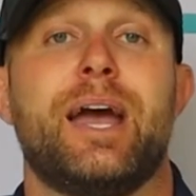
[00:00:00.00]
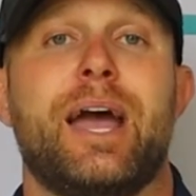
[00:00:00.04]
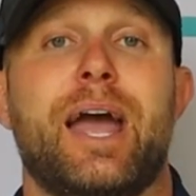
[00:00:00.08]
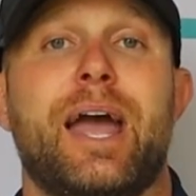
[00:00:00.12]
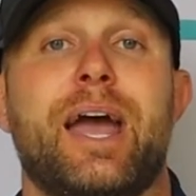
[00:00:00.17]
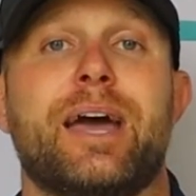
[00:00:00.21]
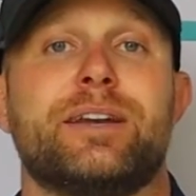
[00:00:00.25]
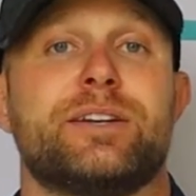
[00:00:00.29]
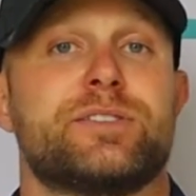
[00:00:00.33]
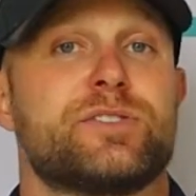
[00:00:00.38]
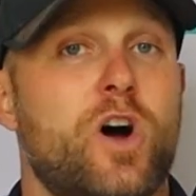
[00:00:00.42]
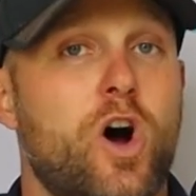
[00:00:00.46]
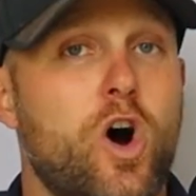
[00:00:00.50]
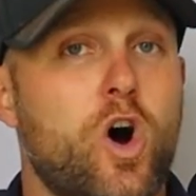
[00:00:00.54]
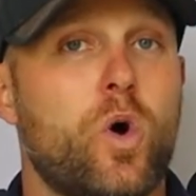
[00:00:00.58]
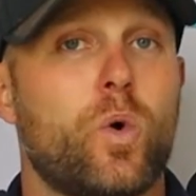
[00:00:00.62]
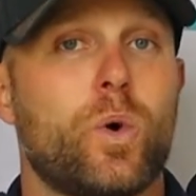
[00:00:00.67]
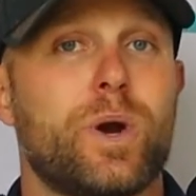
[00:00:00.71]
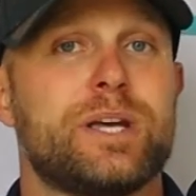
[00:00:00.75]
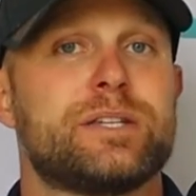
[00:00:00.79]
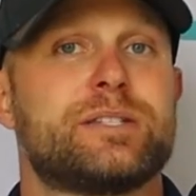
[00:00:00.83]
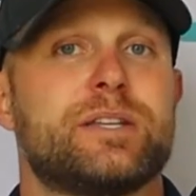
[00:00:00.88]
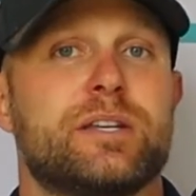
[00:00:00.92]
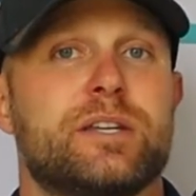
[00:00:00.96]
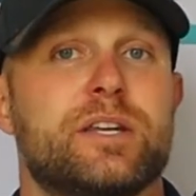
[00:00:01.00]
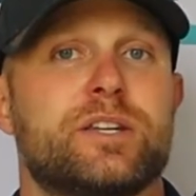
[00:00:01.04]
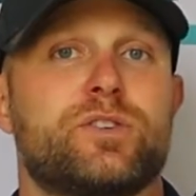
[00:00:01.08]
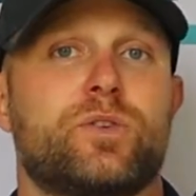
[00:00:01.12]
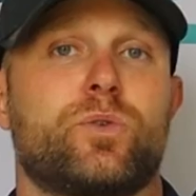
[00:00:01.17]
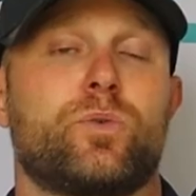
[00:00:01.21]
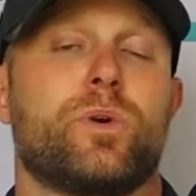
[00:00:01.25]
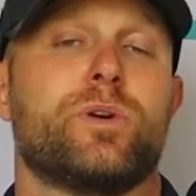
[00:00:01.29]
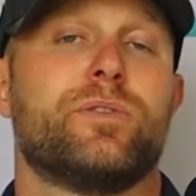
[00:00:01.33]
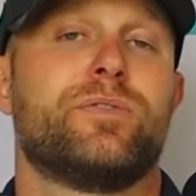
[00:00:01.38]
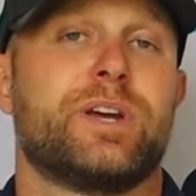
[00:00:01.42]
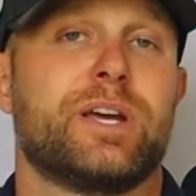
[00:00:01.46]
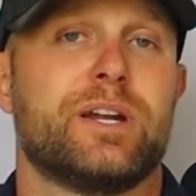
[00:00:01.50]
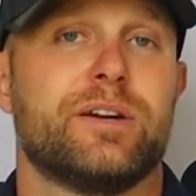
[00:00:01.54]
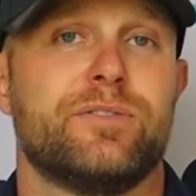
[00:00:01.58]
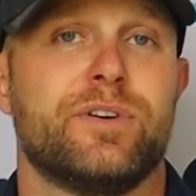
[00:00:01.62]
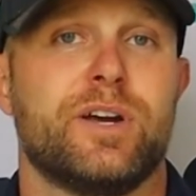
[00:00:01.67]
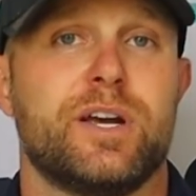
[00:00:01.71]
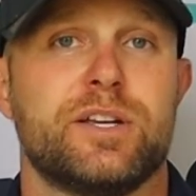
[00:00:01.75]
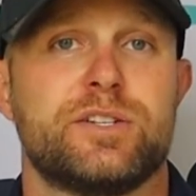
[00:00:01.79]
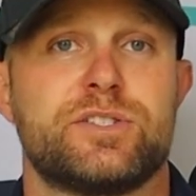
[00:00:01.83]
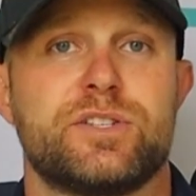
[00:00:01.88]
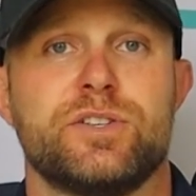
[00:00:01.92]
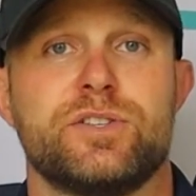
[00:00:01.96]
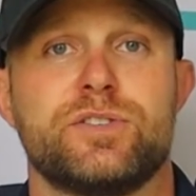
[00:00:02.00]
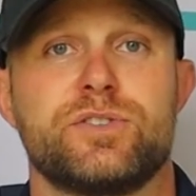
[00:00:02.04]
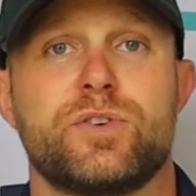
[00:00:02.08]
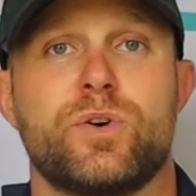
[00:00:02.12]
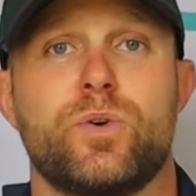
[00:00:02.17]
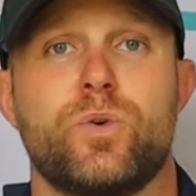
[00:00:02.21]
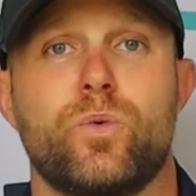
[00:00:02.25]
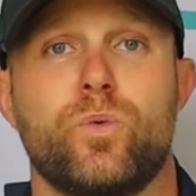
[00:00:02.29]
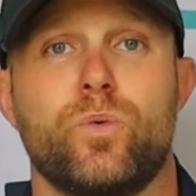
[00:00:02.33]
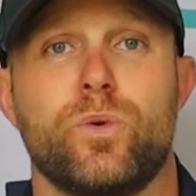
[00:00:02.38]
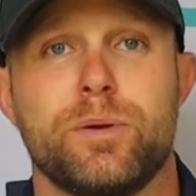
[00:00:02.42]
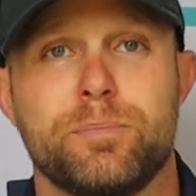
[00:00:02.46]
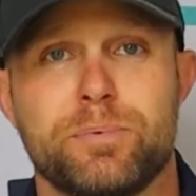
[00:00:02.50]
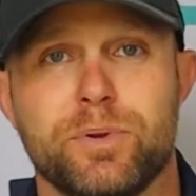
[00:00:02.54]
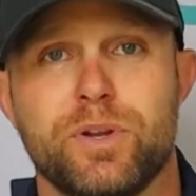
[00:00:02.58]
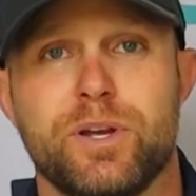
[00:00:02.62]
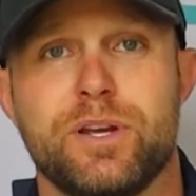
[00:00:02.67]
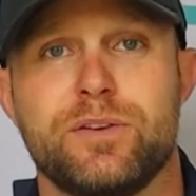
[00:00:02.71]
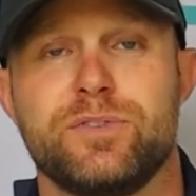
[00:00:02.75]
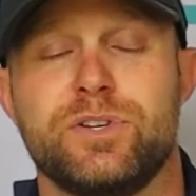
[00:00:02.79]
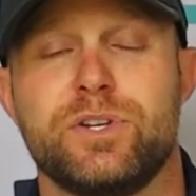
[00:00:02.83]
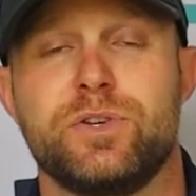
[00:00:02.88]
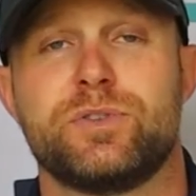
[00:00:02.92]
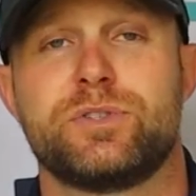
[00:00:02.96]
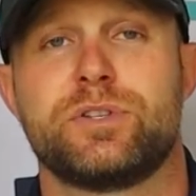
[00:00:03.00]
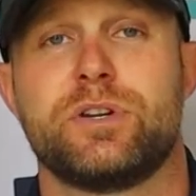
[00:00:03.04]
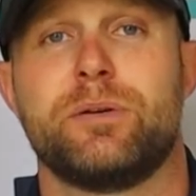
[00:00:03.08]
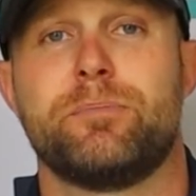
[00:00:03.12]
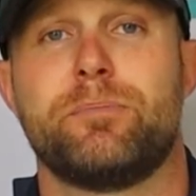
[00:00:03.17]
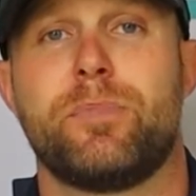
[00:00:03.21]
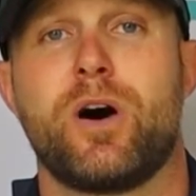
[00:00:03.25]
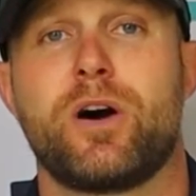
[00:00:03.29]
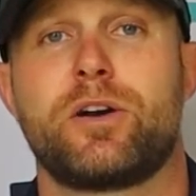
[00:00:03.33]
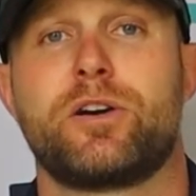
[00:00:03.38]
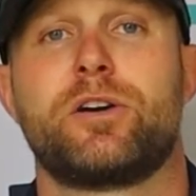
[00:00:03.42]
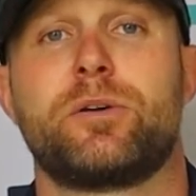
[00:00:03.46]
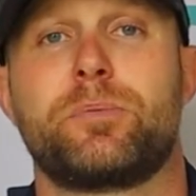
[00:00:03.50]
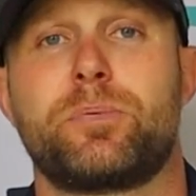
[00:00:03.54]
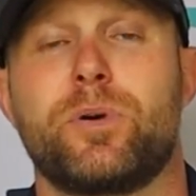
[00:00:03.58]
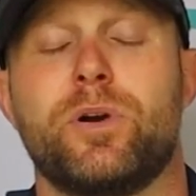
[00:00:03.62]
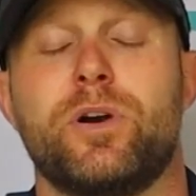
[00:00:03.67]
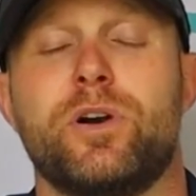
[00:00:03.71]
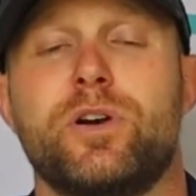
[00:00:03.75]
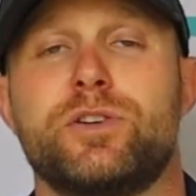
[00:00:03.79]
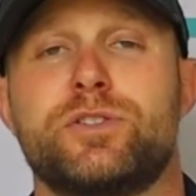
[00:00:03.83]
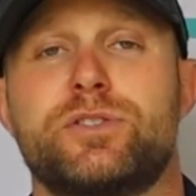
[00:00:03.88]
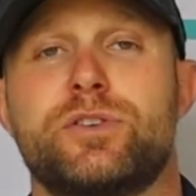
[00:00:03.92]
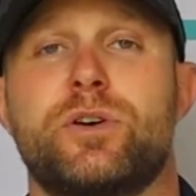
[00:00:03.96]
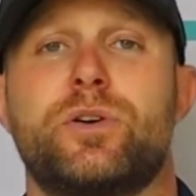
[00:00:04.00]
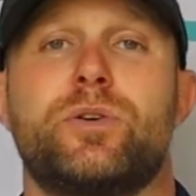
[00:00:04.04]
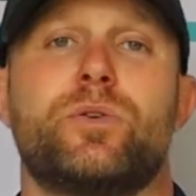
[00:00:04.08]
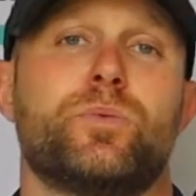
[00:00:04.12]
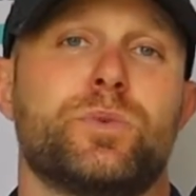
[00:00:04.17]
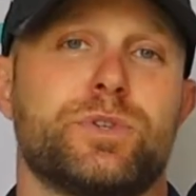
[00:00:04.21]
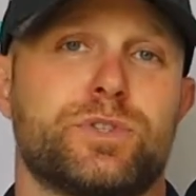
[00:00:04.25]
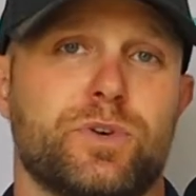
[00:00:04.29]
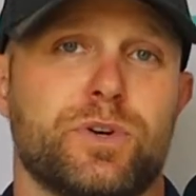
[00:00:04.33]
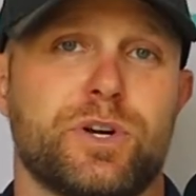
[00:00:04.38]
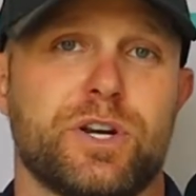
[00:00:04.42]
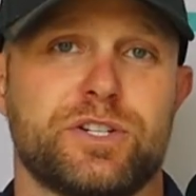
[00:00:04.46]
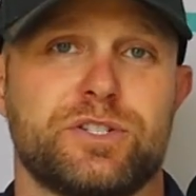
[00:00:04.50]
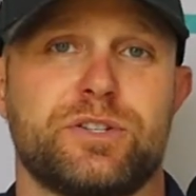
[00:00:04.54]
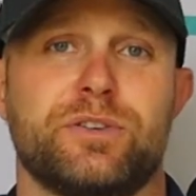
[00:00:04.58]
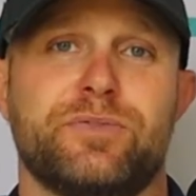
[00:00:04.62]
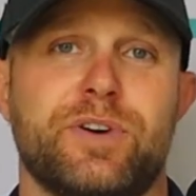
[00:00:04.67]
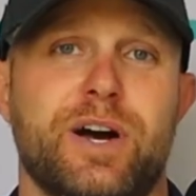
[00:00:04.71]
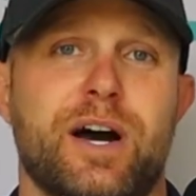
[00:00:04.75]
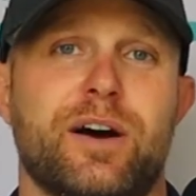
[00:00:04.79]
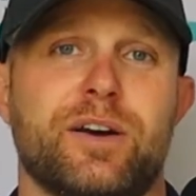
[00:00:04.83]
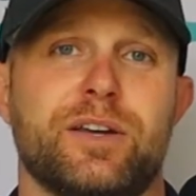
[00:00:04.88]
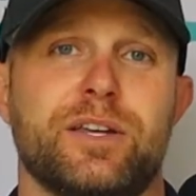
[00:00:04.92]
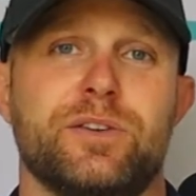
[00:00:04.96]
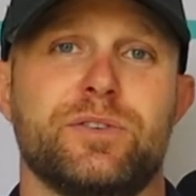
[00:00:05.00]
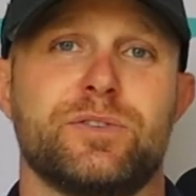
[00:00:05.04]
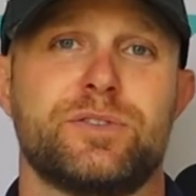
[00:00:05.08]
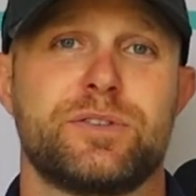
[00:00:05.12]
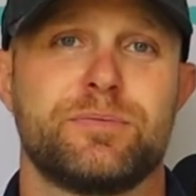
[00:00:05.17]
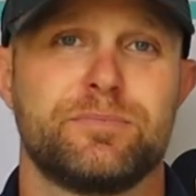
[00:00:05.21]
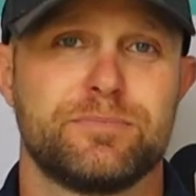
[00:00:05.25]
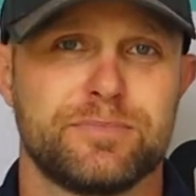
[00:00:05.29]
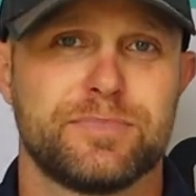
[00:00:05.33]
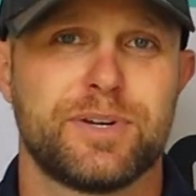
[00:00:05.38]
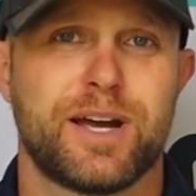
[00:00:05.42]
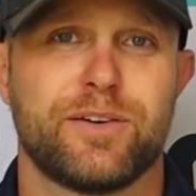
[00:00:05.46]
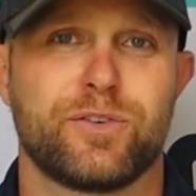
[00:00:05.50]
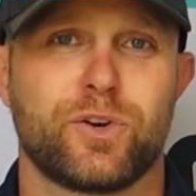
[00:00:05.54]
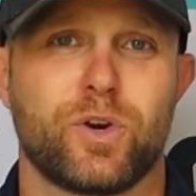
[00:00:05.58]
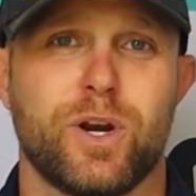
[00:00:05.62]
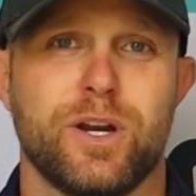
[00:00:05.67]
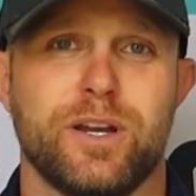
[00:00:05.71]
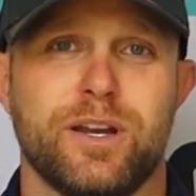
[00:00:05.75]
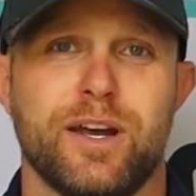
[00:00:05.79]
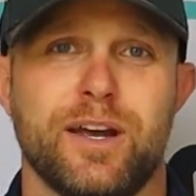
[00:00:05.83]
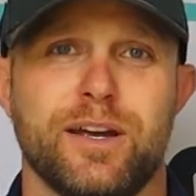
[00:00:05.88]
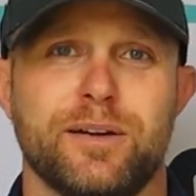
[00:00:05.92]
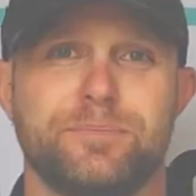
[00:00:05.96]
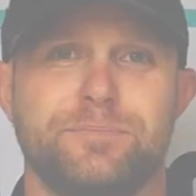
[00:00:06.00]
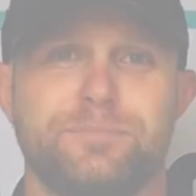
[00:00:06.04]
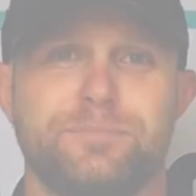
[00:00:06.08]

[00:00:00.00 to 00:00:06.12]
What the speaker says: And as always at Digital Roofing Innovations, we believe in using a modern approach with traditional values. Have a great day.